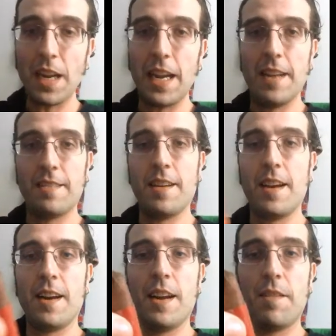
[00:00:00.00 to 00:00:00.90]
I can't
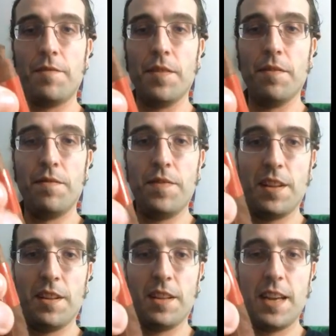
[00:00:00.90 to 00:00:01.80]
say it enough. The
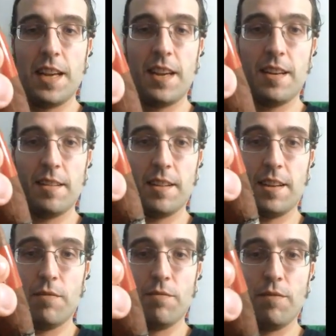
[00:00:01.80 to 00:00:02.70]
feel in the hand is
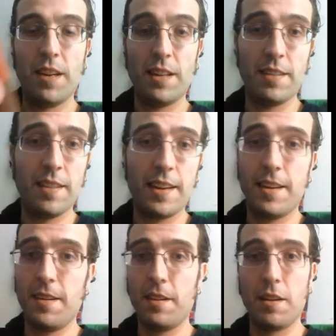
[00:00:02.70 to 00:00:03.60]
like a real, it's like
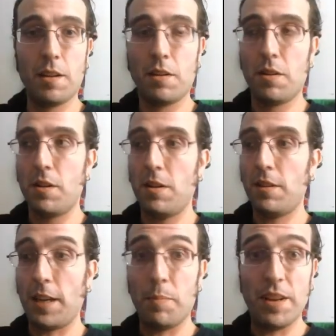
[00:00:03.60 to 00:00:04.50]

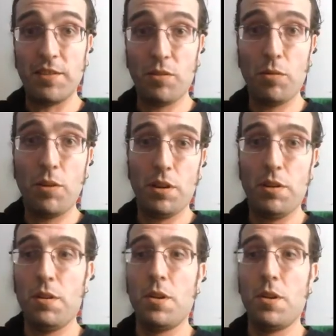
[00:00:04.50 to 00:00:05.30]
a piece of wood.